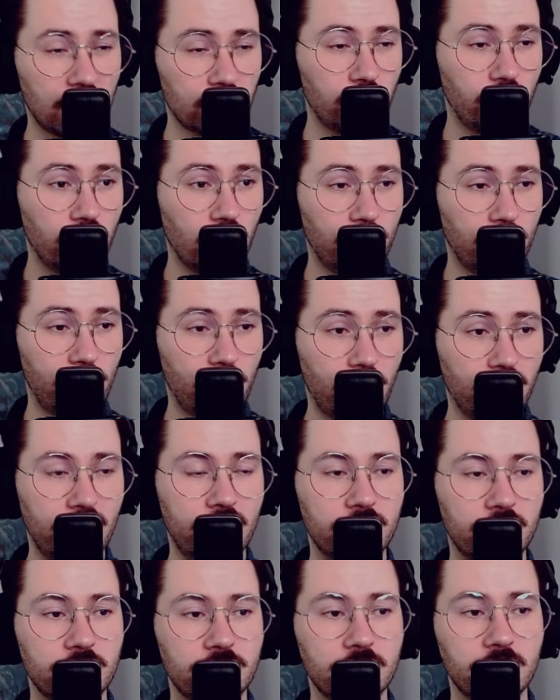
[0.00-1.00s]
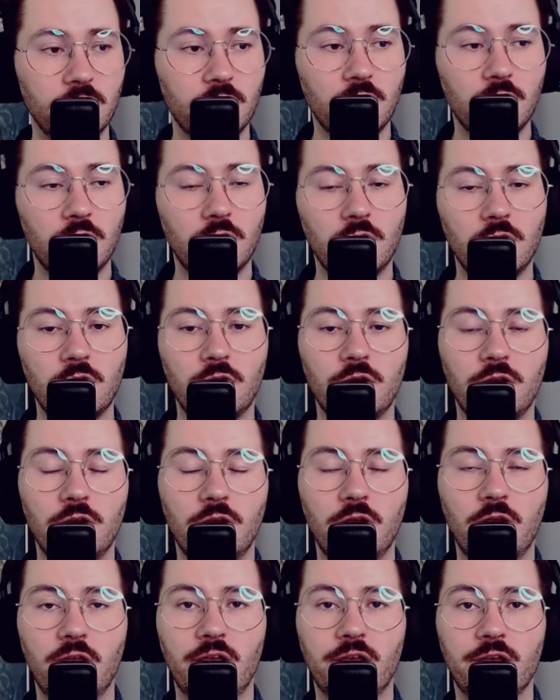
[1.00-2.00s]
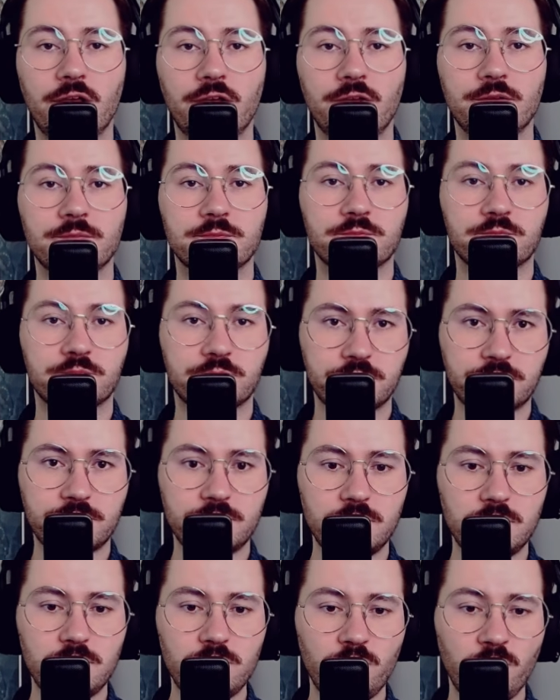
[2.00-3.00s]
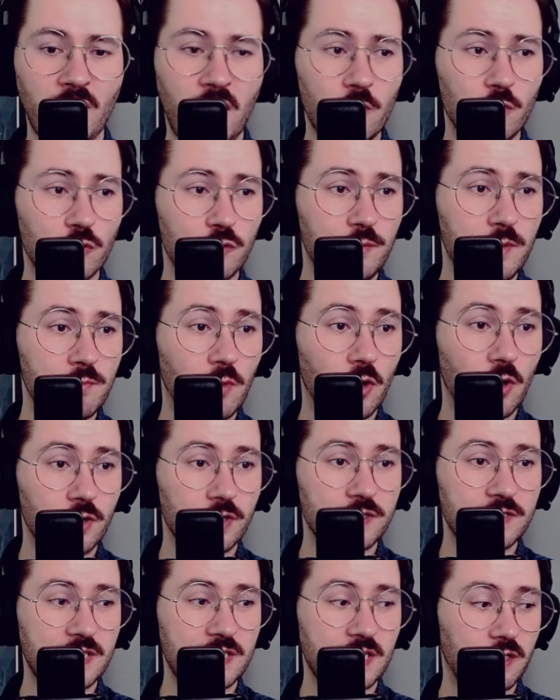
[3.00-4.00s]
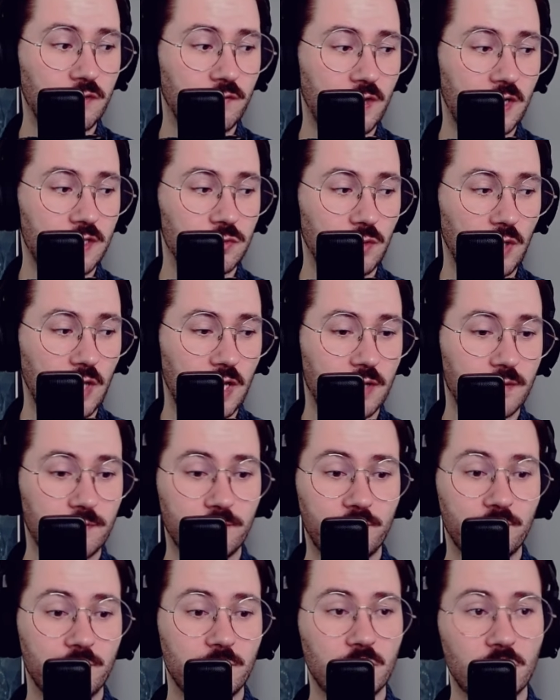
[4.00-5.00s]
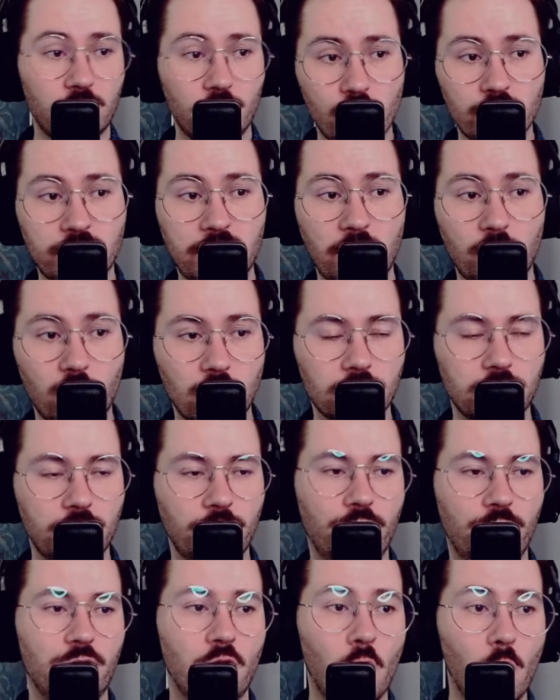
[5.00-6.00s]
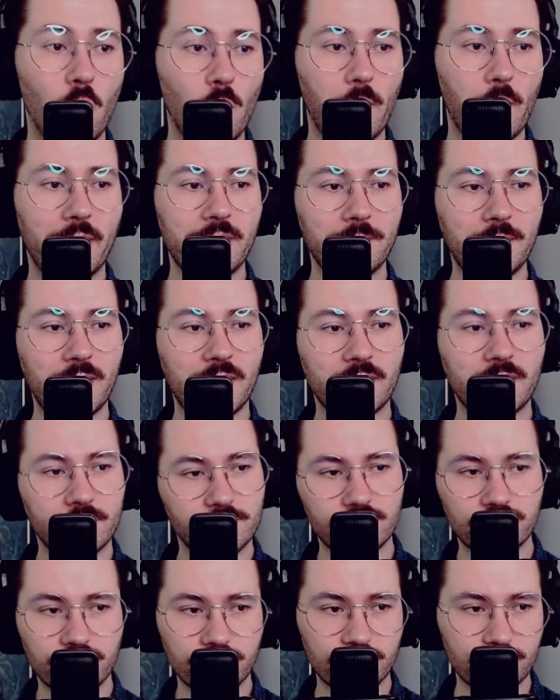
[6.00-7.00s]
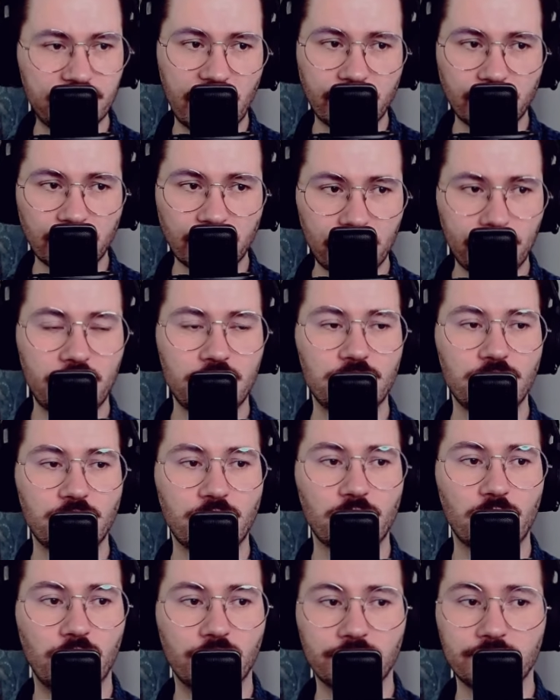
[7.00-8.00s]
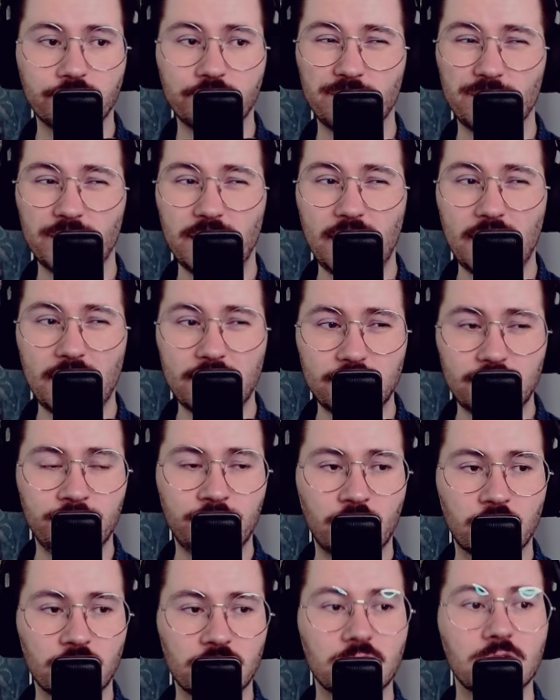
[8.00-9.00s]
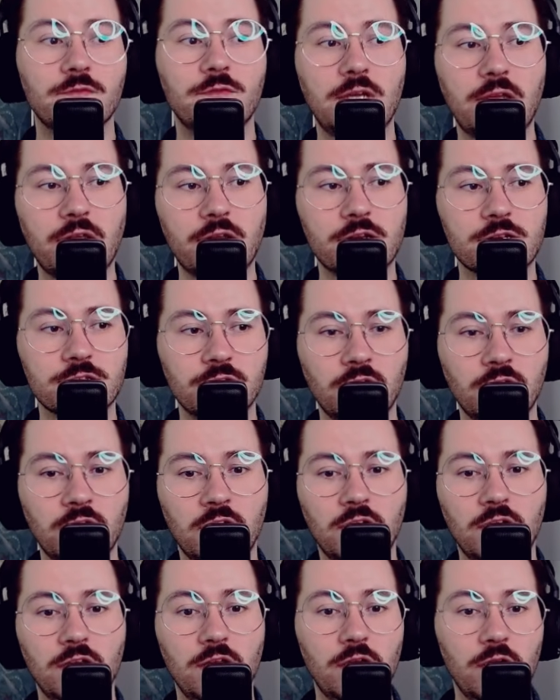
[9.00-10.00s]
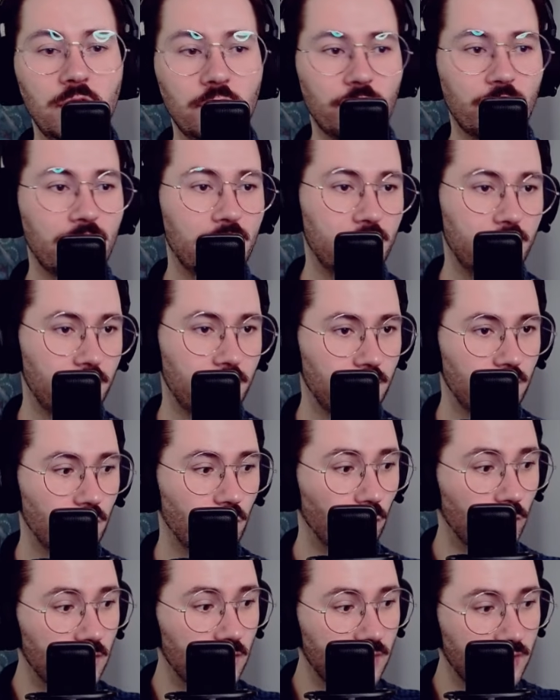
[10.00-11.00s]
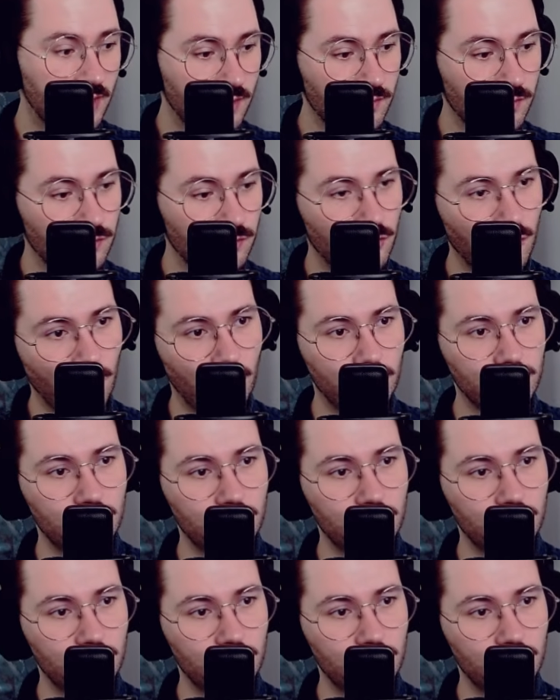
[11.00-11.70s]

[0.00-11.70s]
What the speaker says: with your opponent. I would be more incentivized to like quote unquote throw away my counter magic on less important things if I will draw